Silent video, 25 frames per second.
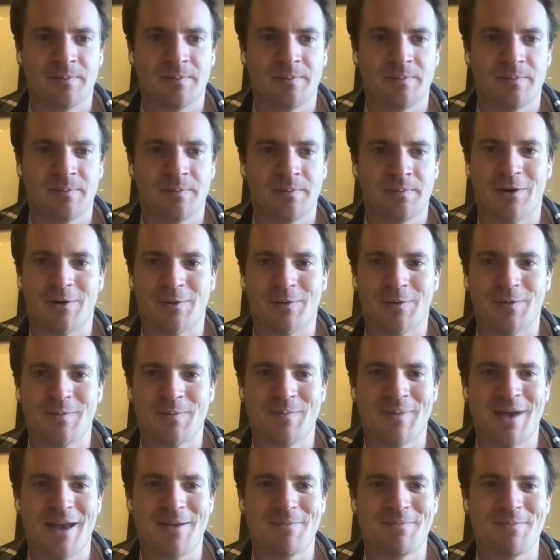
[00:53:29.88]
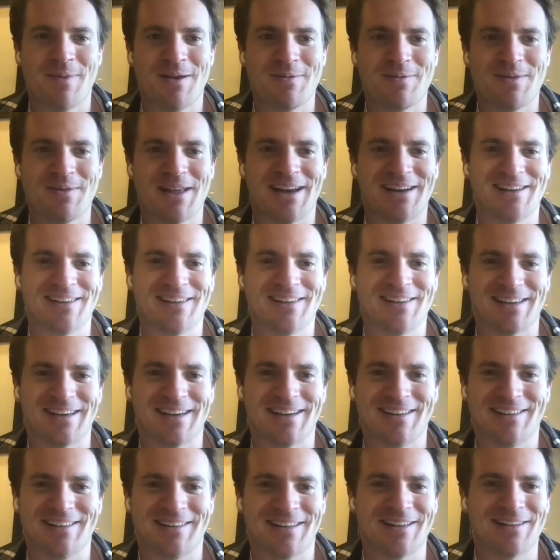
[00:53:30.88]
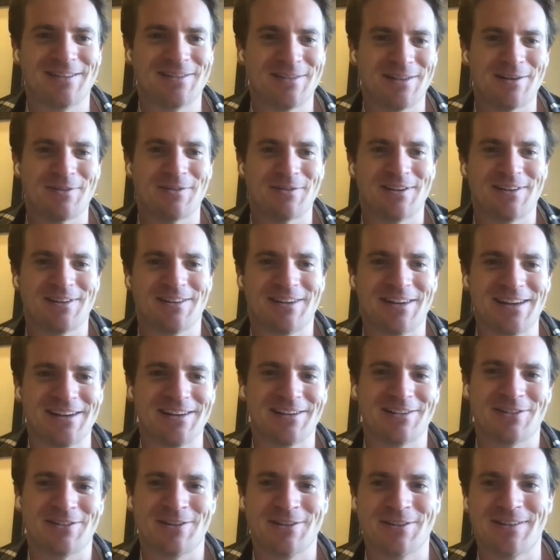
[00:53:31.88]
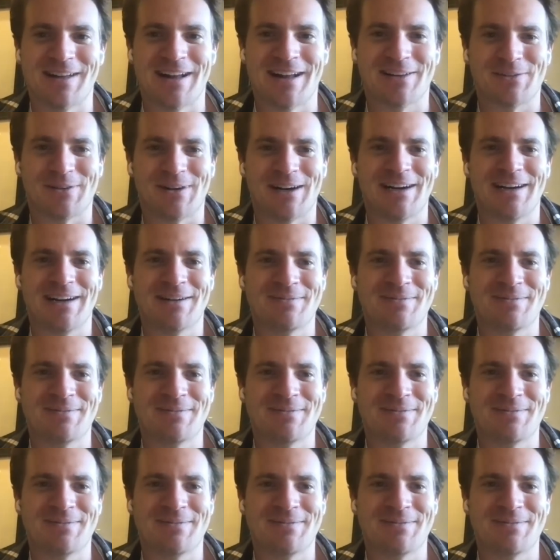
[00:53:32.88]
So maybe that is the case, that what you're saying is true, and that's why.